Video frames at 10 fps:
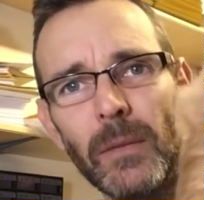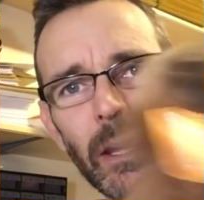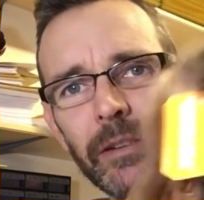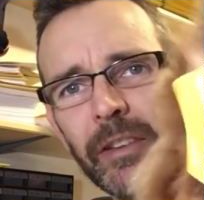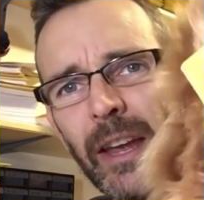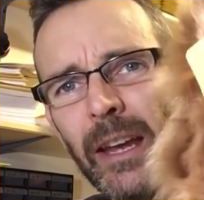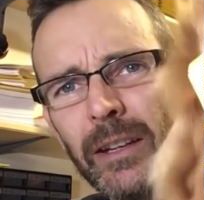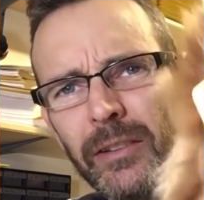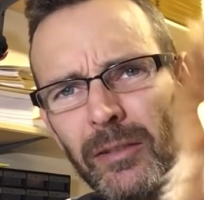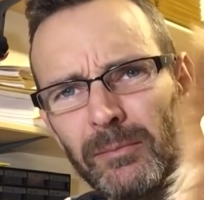He's
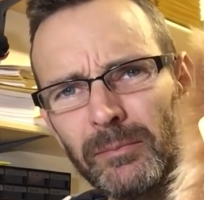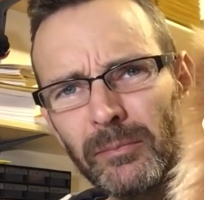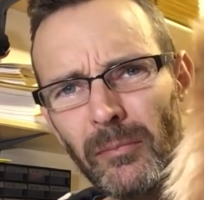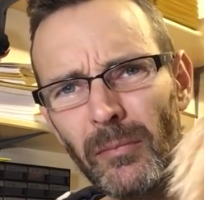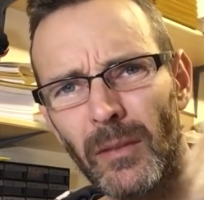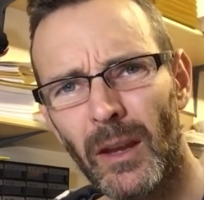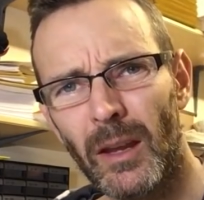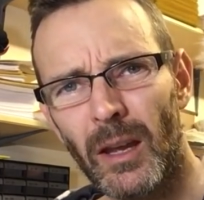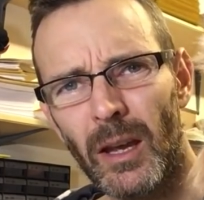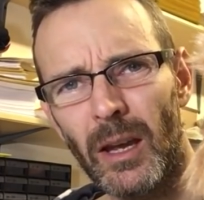tagged,
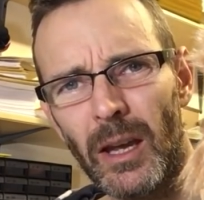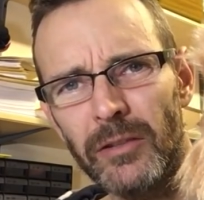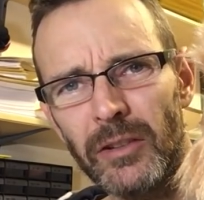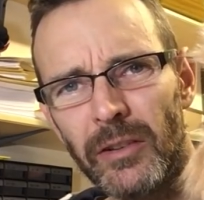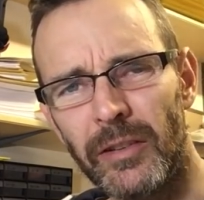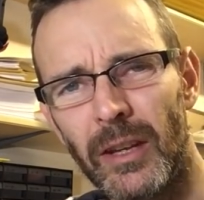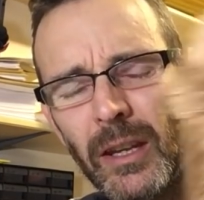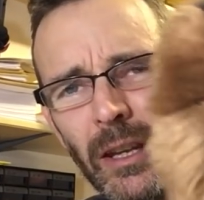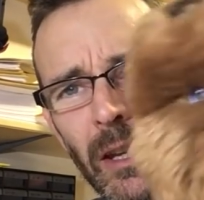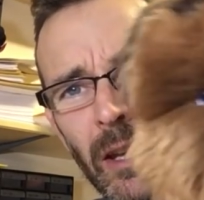as you can see.